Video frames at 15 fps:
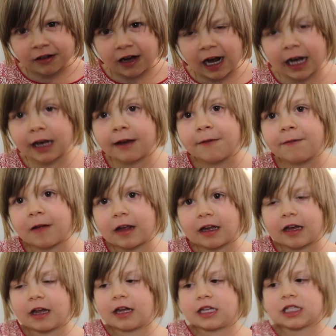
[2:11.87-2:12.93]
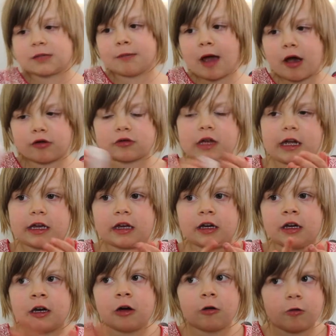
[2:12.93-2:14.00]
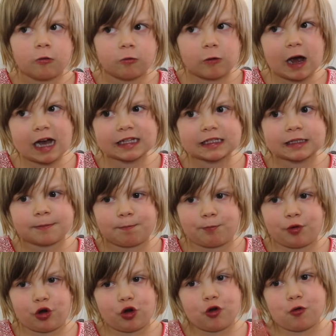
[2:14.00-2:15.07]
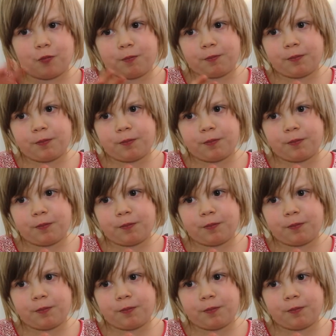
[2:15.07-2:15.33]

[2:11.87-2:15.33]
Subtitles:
I think it smells like rat's poop.